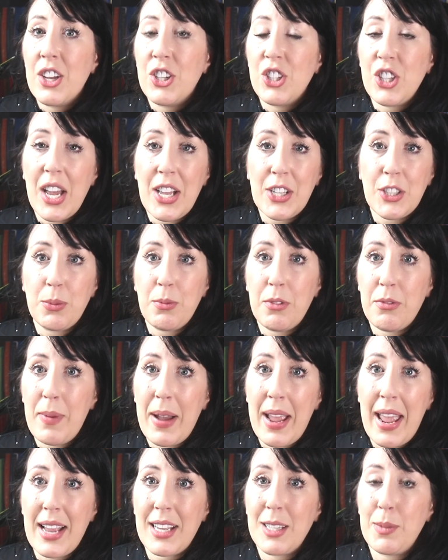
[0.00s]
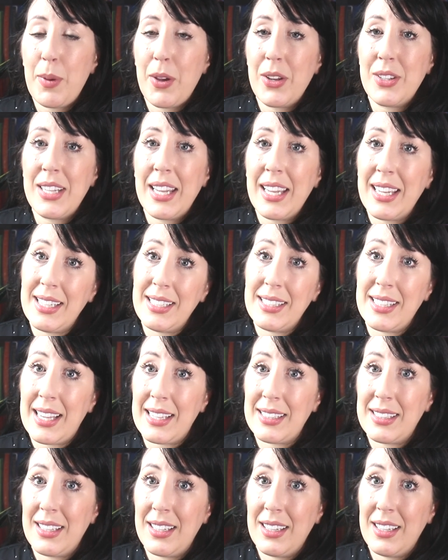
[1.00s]
share some of my expertise
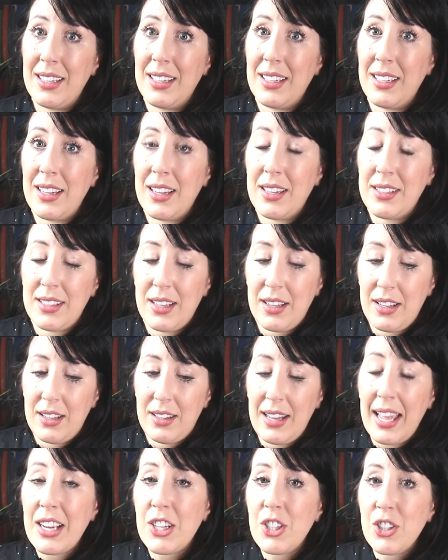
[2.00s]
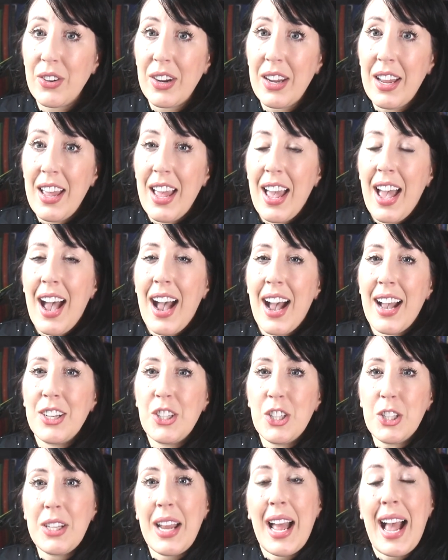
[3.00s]
as a lecturer? And
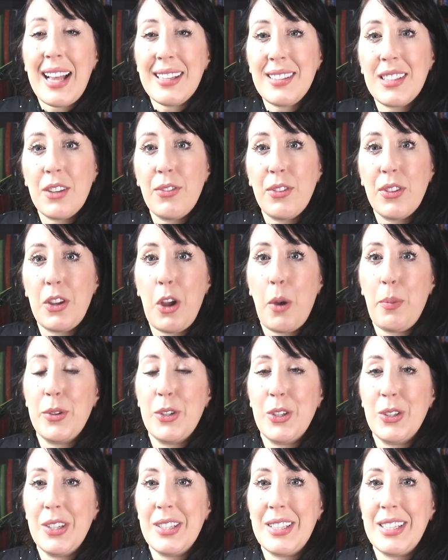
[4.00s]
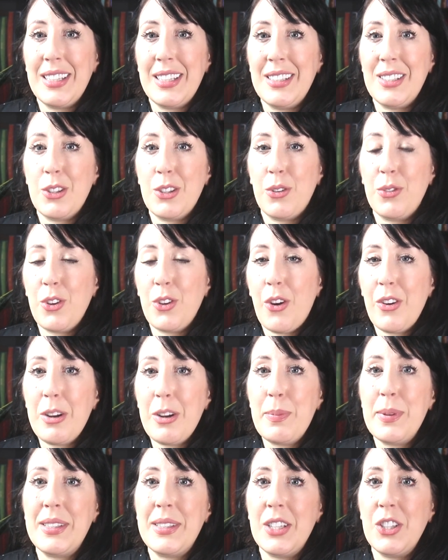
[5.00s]
just ask for the opportunities. So if you're in a
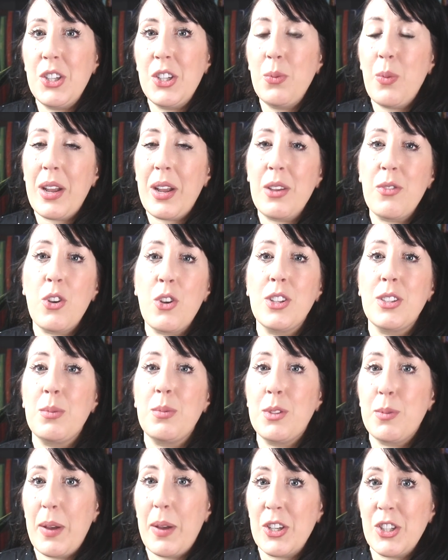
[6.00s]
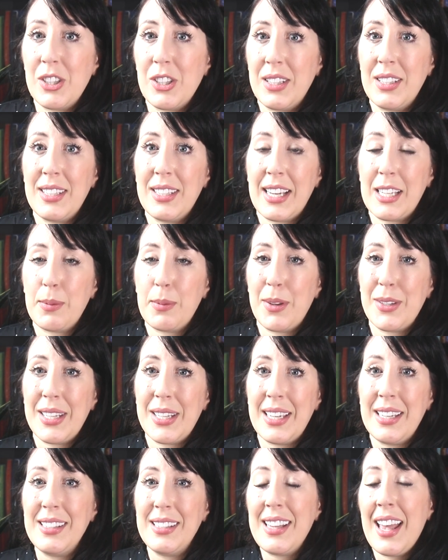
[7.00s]
position where you've got some specialist
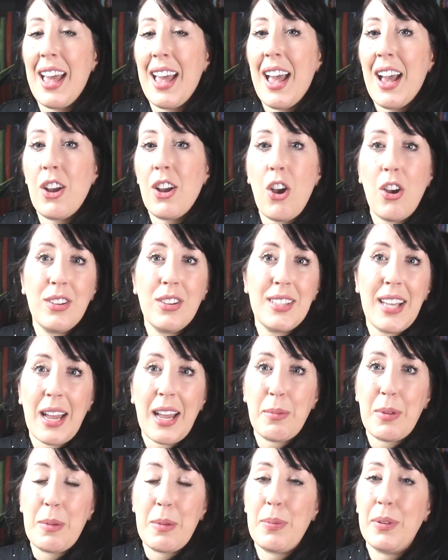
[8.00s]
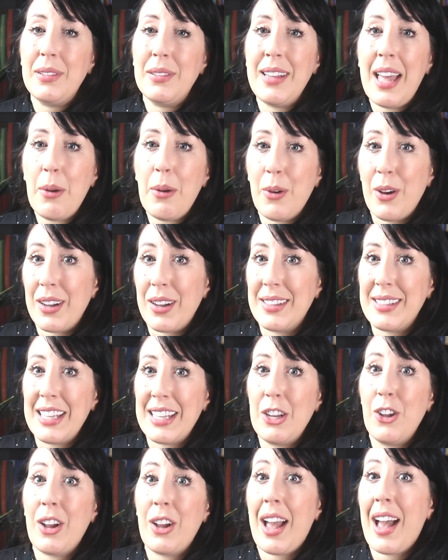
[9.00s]
expertise, contact people, network, and say,
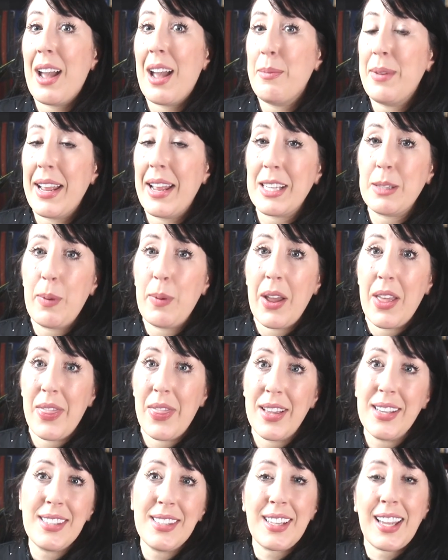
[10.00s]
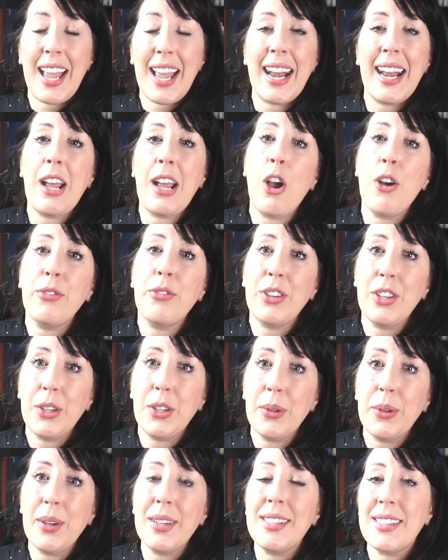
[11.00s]
look, I'm an expert in this. Can I offer
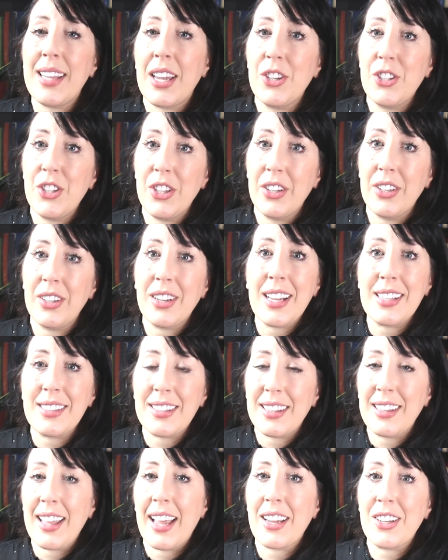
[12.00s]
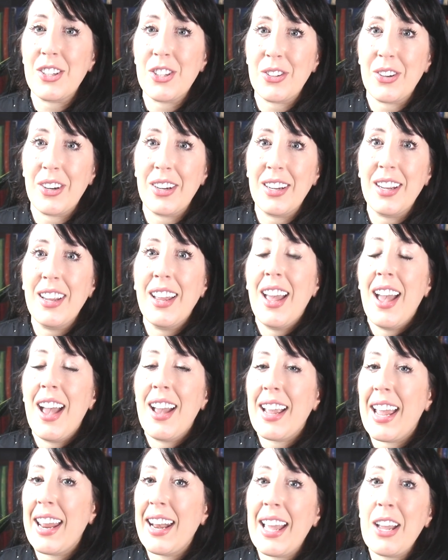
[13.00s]
you a session as a lecturer?
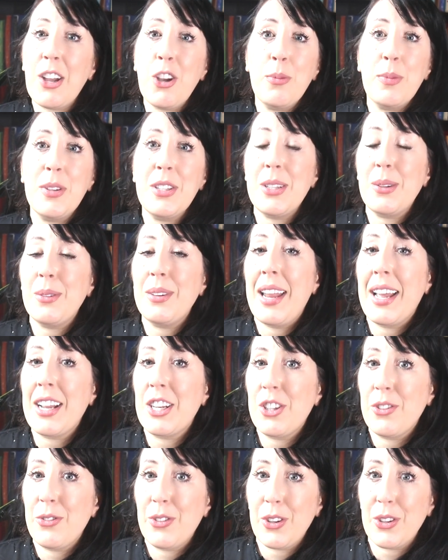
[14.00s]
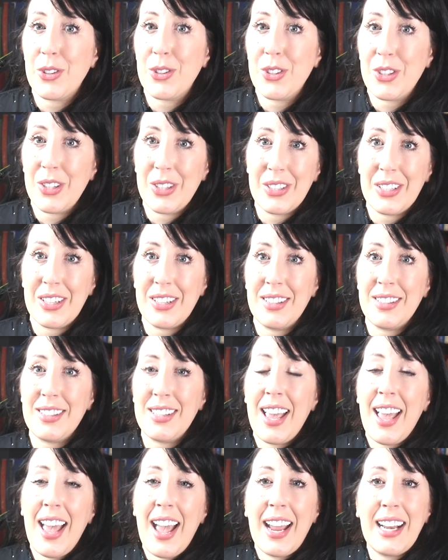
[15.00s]
Can I come and do a lecture for your
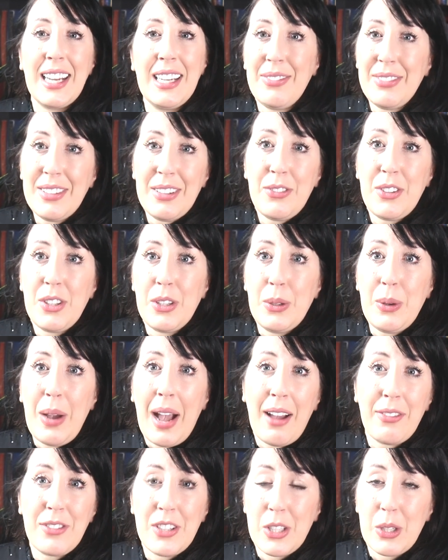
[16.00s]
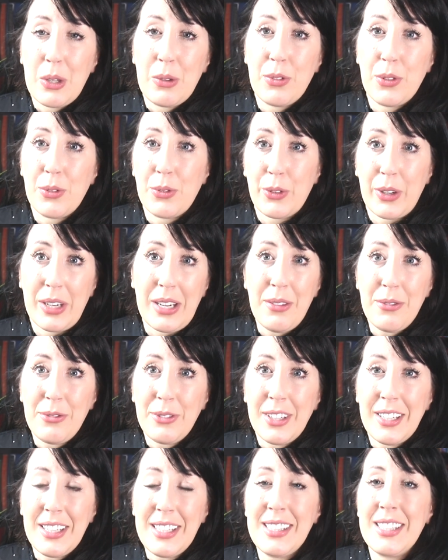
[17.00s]
students? And even if you have to do it for free at
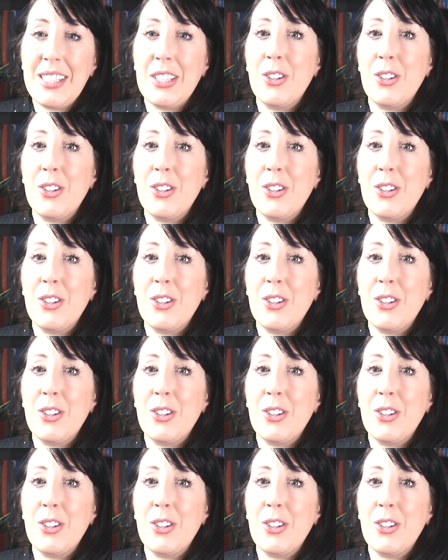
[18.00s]
first,